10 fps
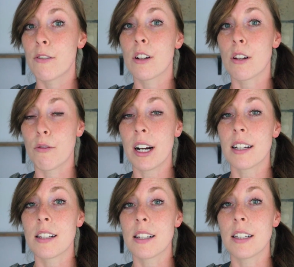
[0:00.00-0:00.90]
for the
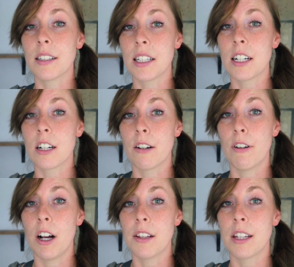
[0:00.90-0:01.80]
reconciliation
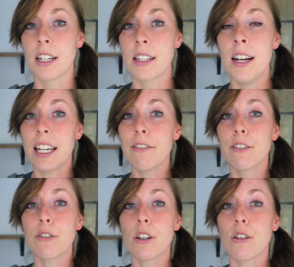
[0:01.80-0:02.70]
of all things,
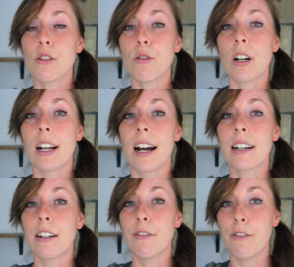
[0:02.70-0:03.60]
even for those who are
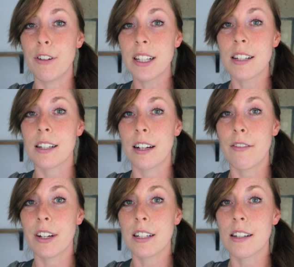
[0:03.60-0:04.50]
not convinced
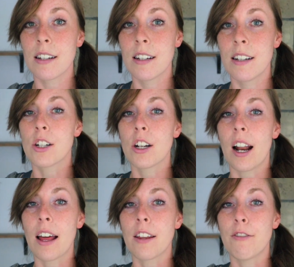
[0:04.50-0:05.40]
of it, should
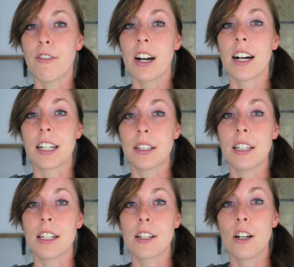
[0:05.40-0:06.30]
at the very
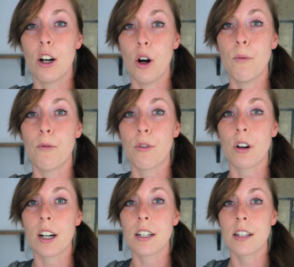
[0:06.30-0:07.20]
least hope
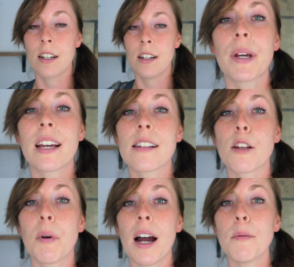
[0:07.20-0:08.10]
for it. Because
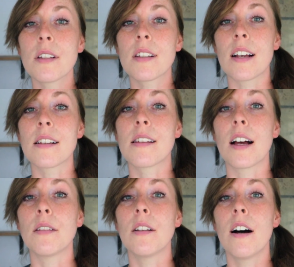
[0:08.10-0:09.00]
the Bible says
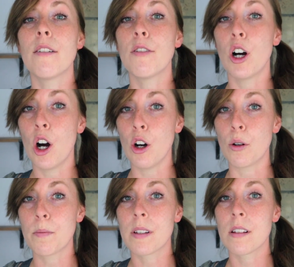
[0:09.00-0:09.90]
that love
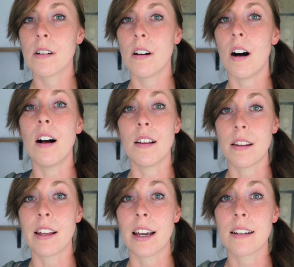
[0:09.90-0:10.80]
hopes all
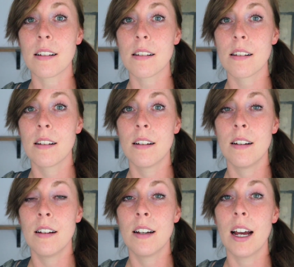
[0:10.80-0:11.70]
things,
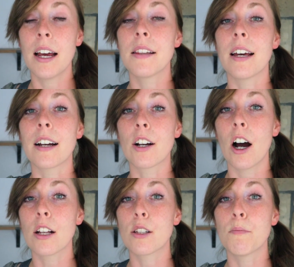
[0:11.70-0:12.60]
and that
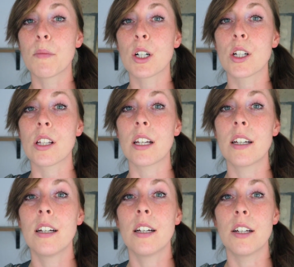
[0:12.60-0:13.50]
God's
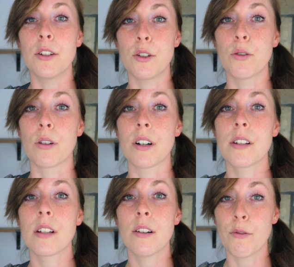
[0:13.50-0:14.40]
mercy
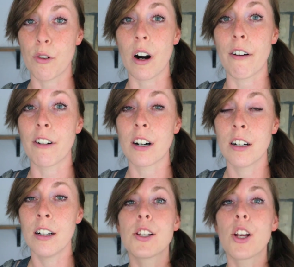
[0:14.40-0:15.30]
endures forever.
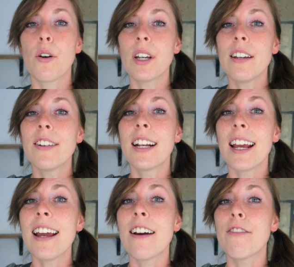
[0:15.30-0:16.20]
So even
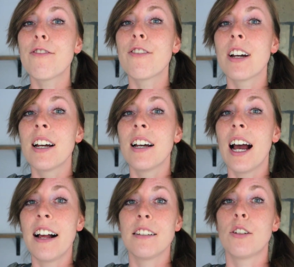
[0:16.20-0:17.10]
if
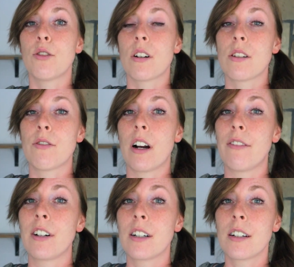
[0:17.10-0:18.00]
hell endures
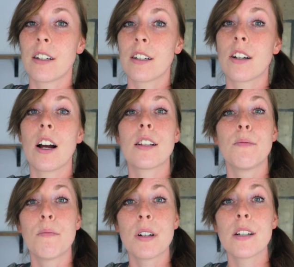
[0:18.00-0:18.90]
forever,
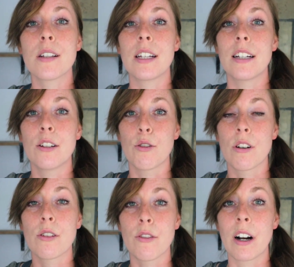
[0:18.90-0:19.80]
God's mercy
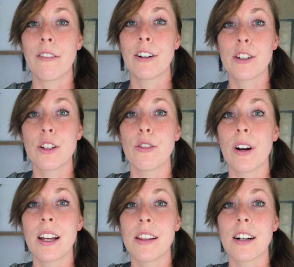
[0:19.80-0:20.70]
endures forever too,
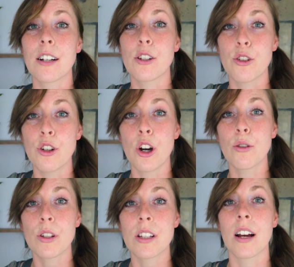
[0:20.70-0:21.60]
and there is
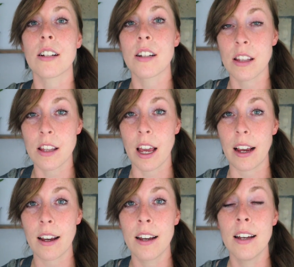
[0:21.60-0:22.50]
no such
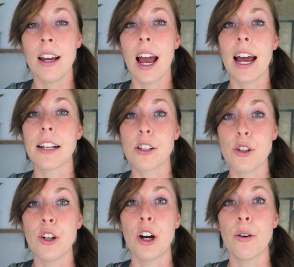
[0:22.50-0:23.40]
thing as
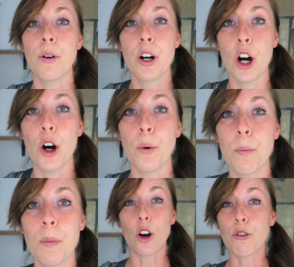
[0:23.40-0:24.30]
no hope.
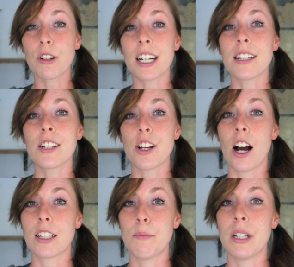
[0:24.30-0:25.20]
Don't forget to
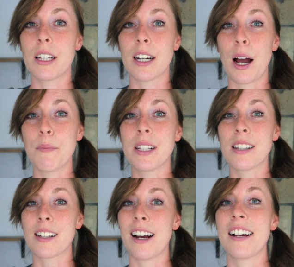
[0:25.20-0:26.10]
talk to me in the
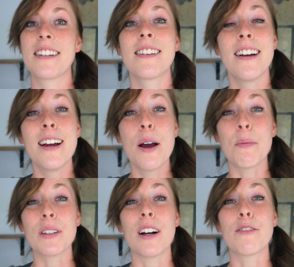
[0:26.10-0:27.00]
comments, guys.
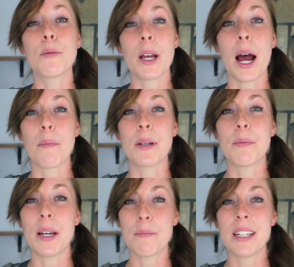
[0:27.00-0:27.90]
Be loved, be happy,
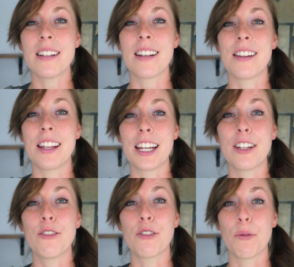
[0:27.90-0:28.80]
be at peace, and
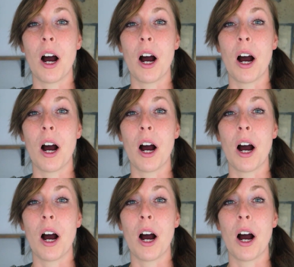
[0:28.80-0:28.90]
thank you for